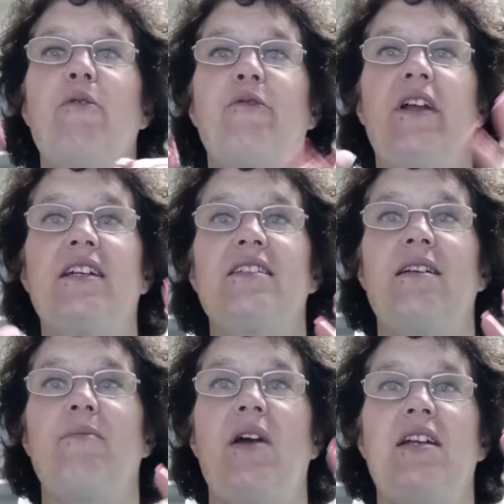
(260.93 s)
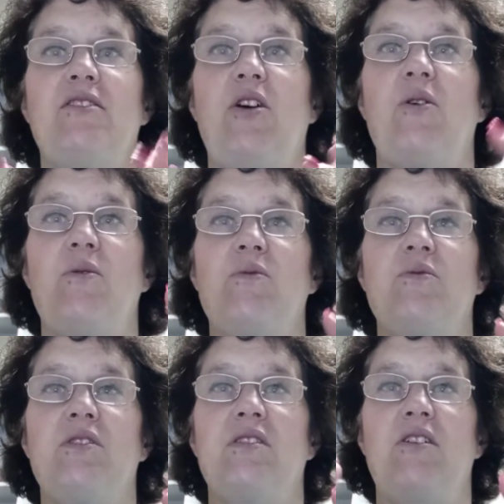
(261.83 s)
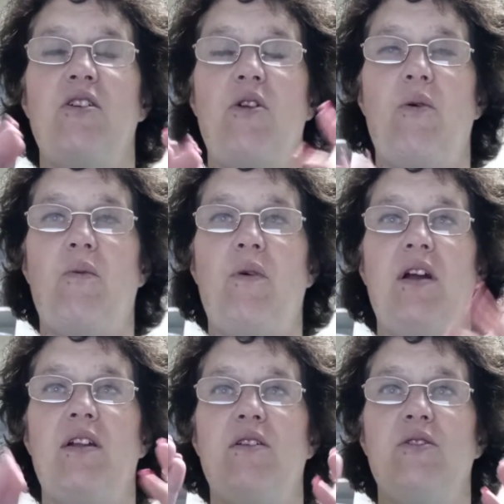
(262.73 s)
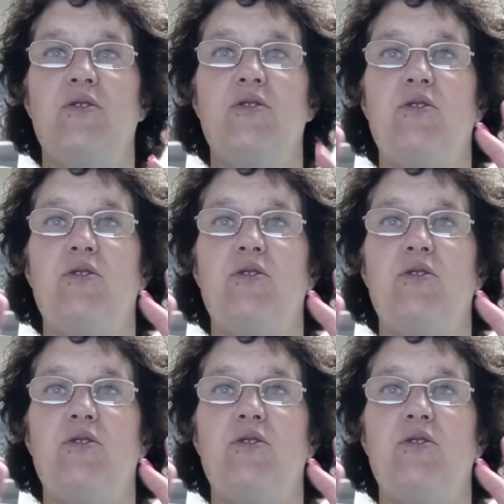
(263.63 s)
flexing my toes, 1,